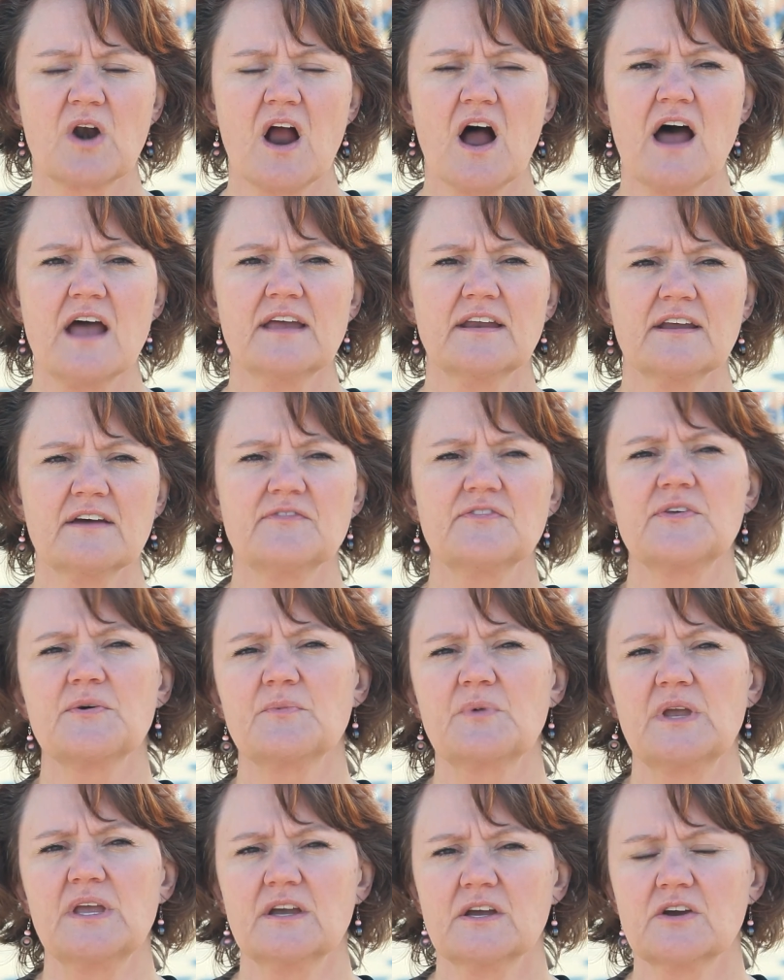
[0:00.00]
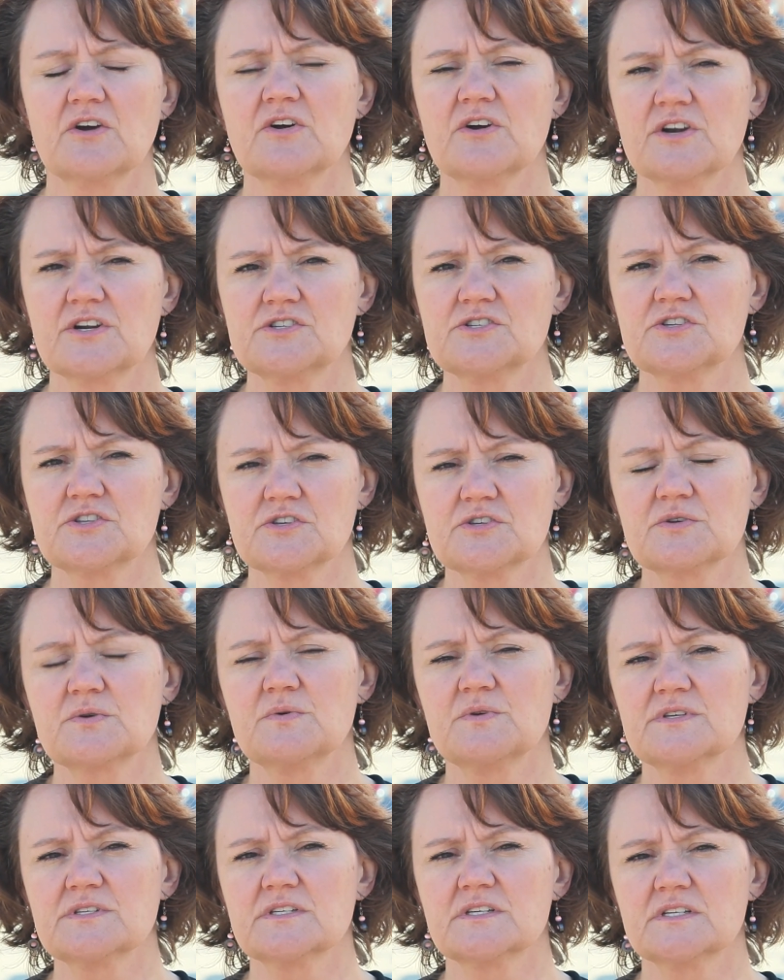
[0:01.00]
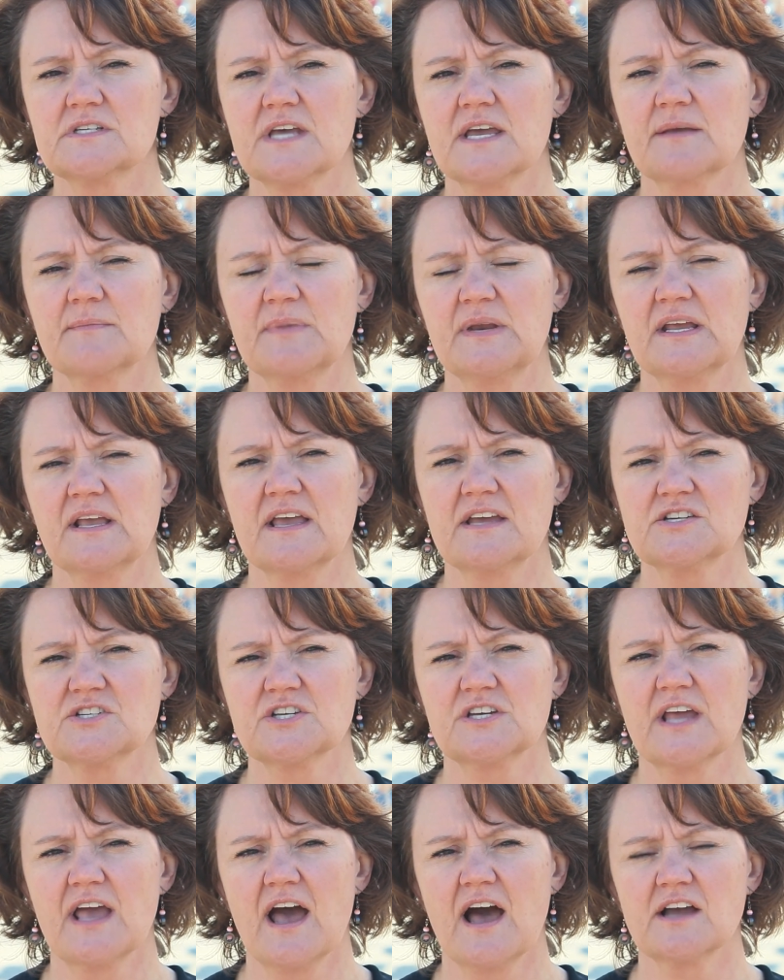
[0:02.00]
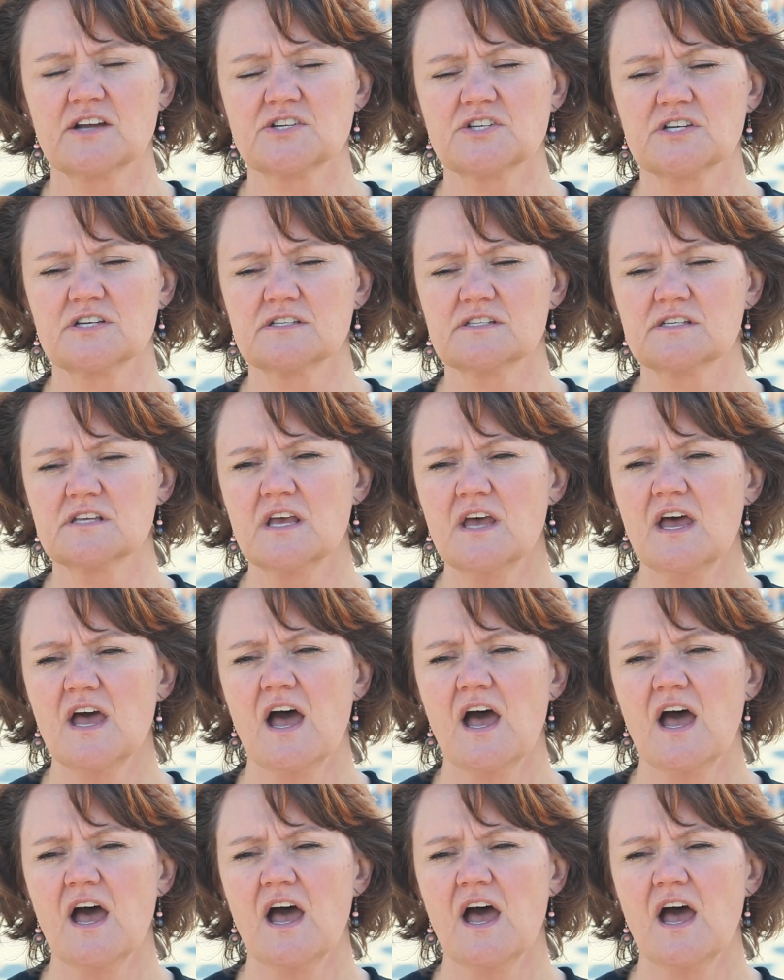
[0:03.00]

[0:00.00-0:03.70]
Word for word: high enough that we encouraged the schools to take mitigation actions.